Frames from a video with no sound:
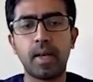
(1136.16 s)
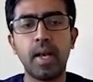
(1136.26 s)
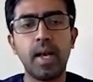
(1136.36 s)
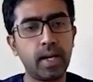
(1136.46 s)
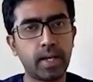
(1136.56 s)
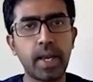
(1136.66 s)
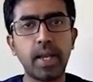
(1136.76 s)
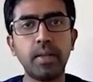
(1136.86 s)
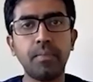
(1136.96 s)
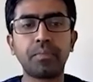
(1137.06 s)

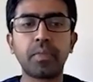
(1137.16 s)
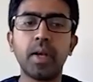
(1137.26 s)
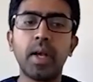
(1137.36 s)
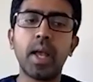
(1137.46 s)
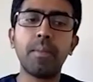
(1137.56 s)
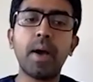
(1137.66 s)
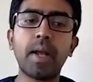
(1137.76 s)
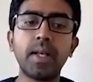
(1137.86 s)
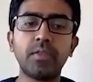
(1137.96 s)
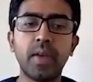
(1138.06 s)
Again,
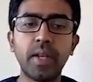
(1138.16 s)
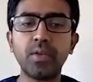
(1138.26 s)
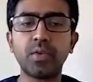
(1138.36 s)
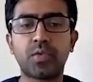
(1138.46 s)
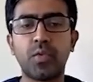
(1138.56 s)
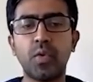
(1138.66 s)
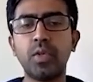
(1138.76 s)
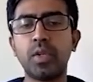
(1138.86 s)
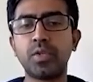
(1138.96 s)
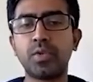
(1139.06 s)
MRI is very
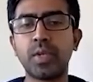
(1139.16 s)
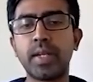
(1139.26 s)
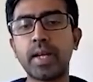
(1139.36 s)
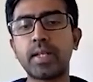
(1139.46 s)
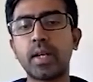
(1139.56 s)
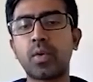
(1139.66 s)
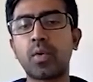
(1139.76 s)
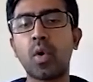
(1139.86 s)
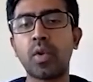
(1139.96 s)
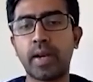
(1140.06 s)
useful to detect
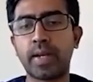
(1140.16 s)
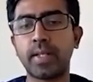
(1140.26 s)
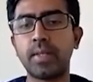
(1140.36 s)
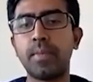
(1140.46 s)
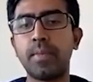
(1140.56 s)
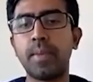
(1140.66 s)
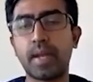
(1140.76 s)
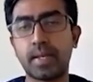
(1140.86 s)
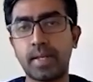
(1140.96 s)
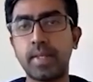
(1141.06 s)
colorectal
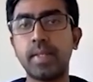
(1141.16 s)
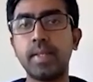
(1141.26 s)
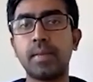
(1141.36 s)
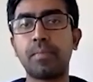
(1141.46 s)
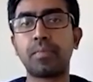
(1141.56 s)
metastasis,